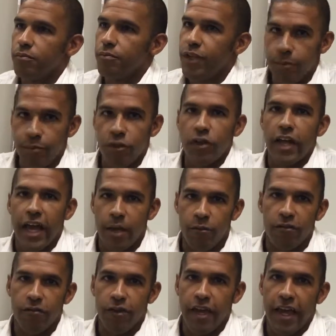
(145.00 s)
people
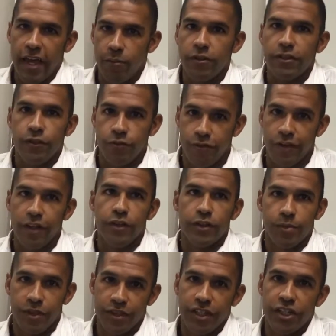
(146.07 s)
able to fill those
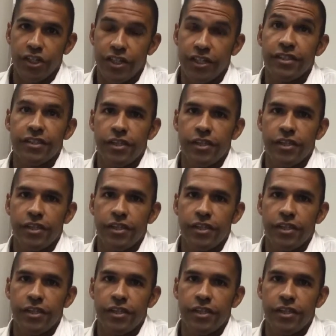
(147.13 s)
positions.